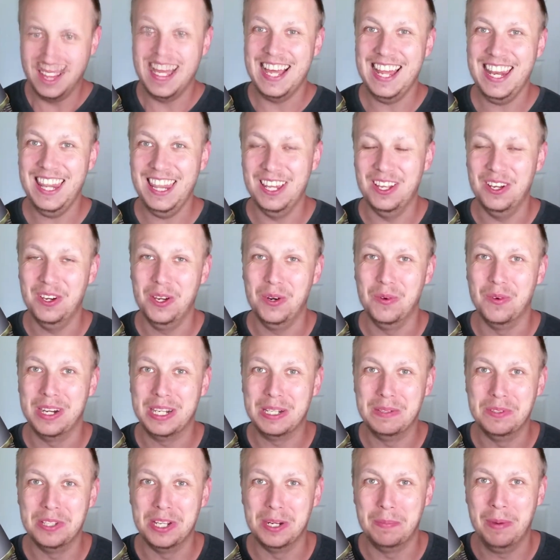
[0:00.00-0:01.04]
Hello and welcome
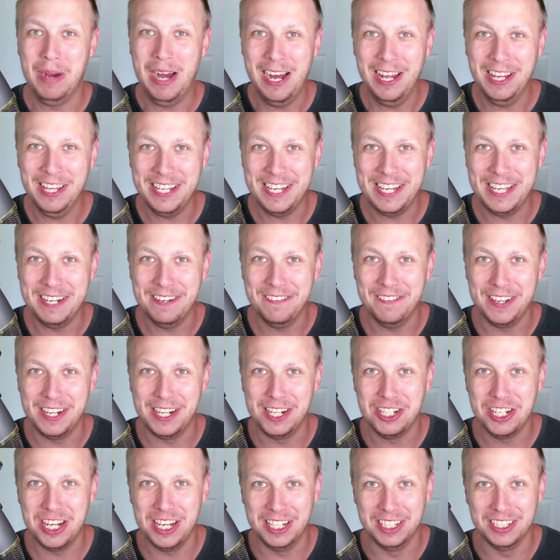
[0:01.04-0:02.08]
to the Poly Innovator
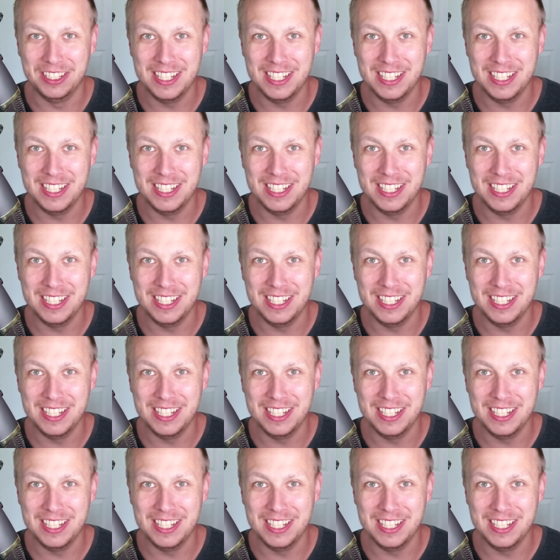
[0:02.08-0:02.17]
channel.